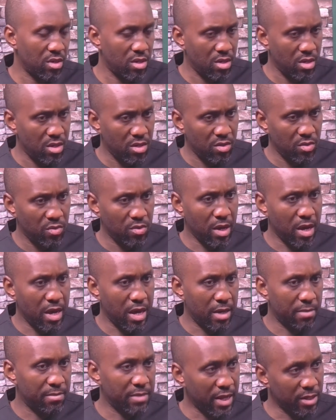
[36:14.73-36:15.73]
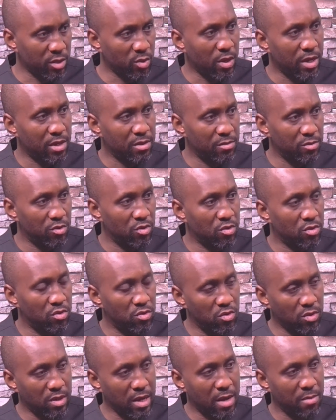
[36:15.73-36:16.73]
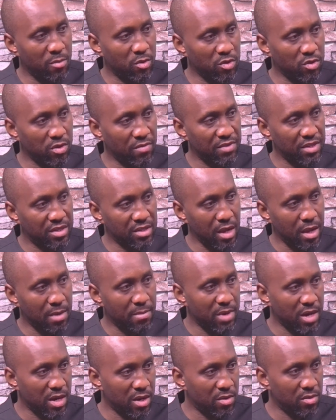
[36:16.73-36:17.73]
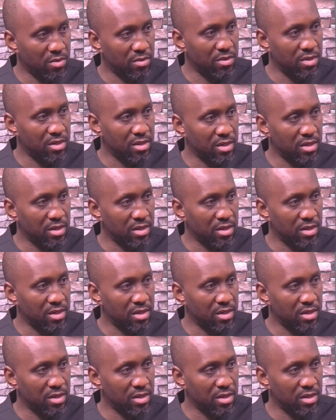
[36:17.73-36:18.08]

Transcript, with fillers: Yes. Um, that's why you look at most of the thermal